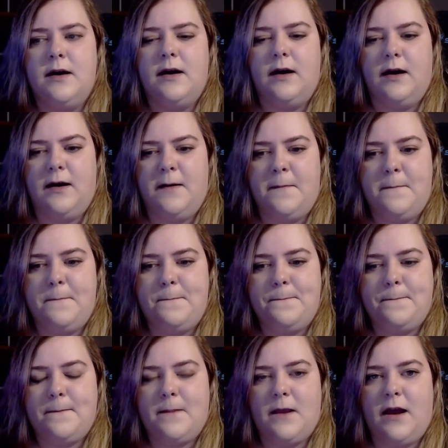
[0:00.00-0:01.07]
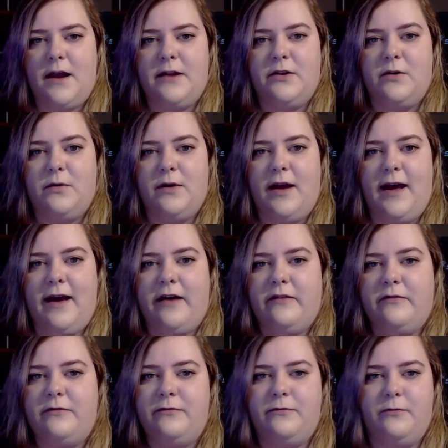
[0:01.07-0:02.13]
I don't
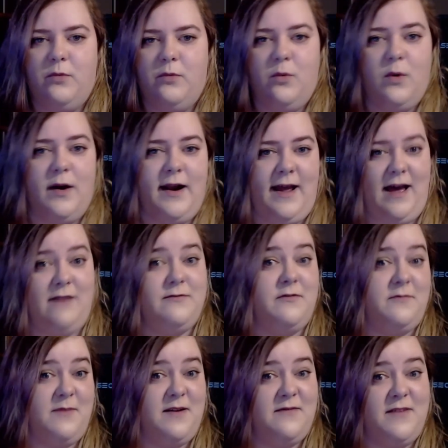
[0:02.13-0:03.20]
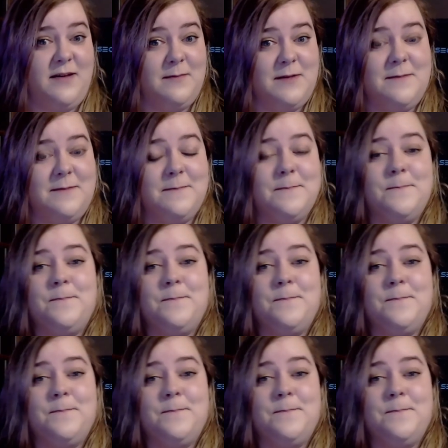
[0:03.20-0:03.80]
have one half of my family,